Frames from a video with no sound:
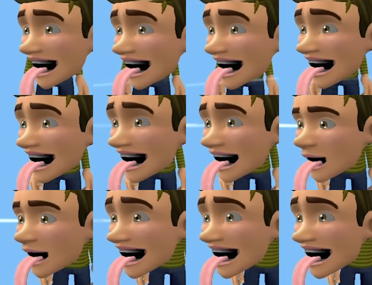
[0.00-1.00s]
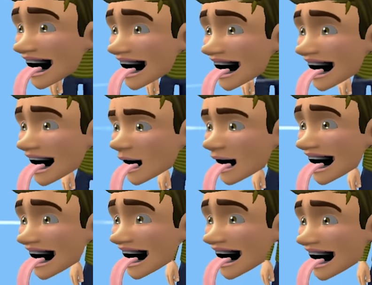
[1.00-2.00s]

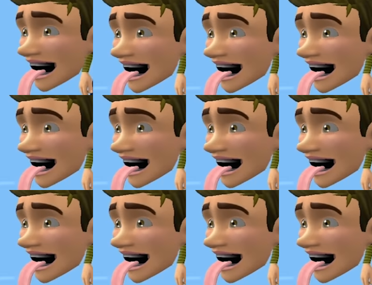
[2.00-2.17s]
(silent)